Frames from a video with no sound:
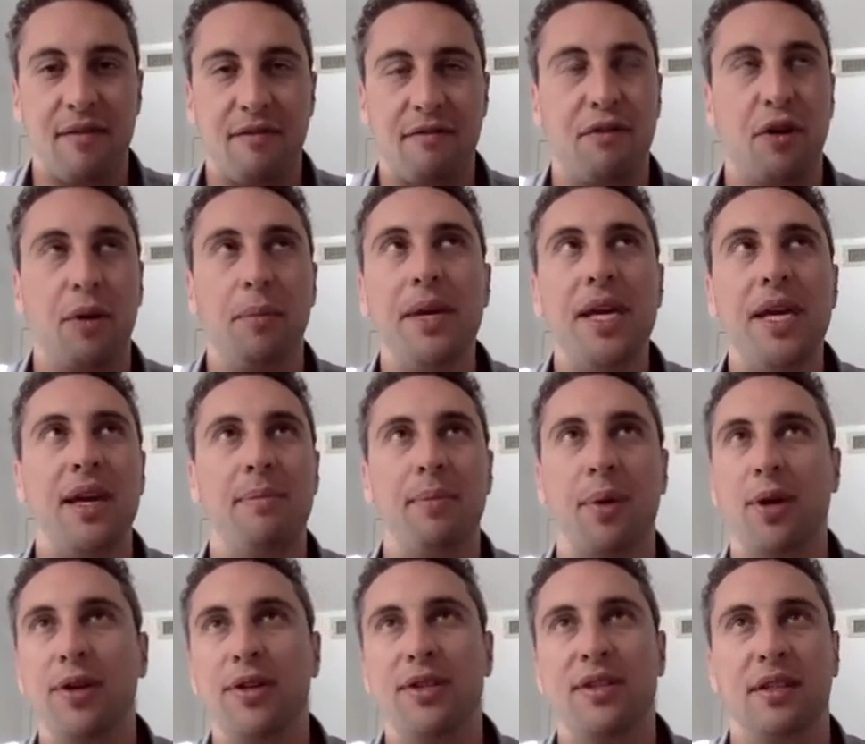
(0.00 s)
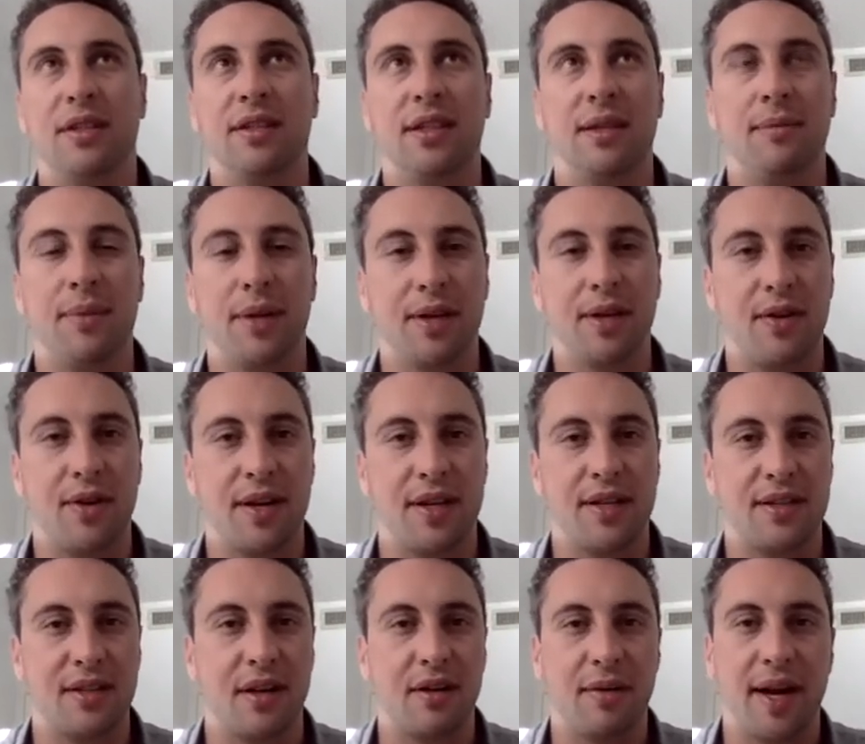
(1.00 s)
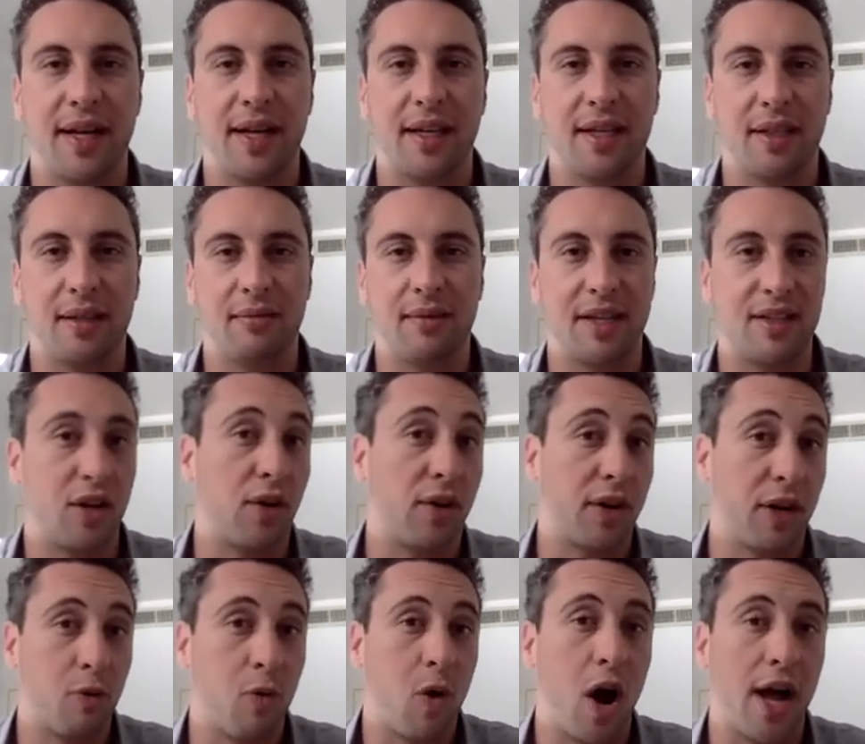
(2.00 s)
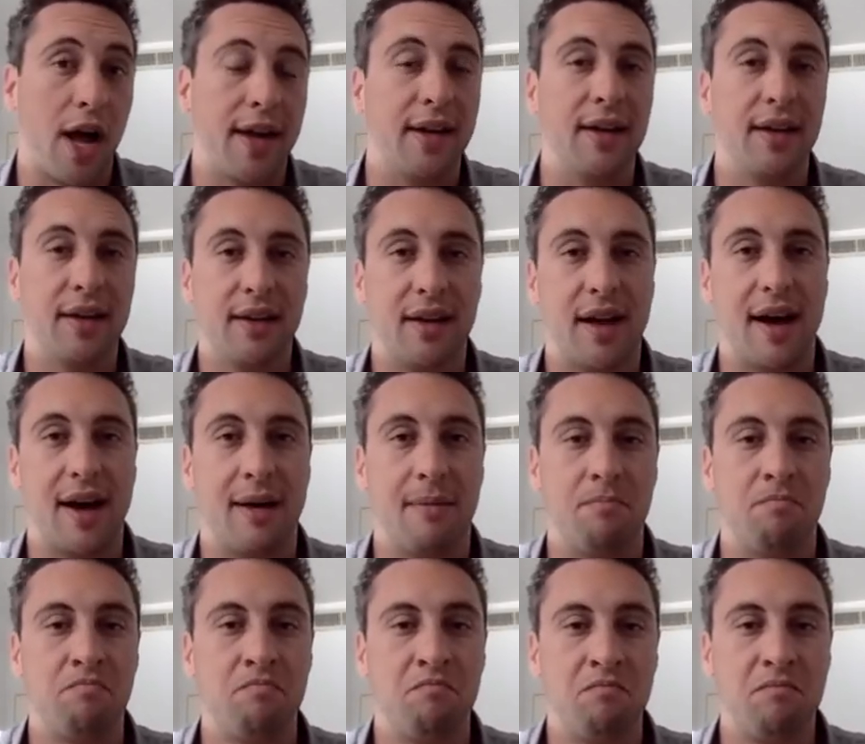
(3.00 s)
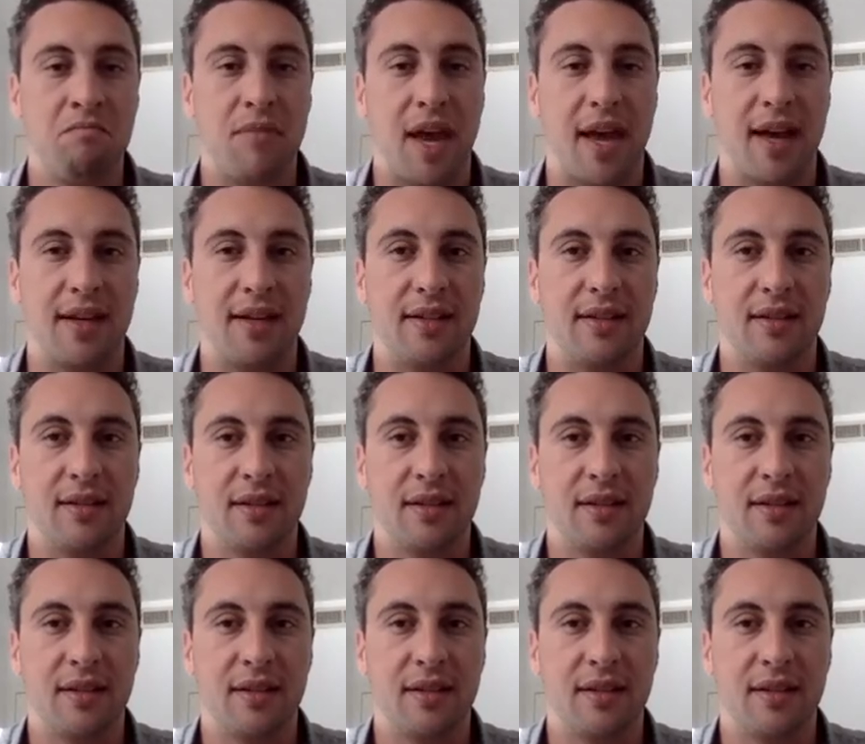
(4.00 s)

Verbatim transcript: for me personally, Bitcoin is already has already won, um, and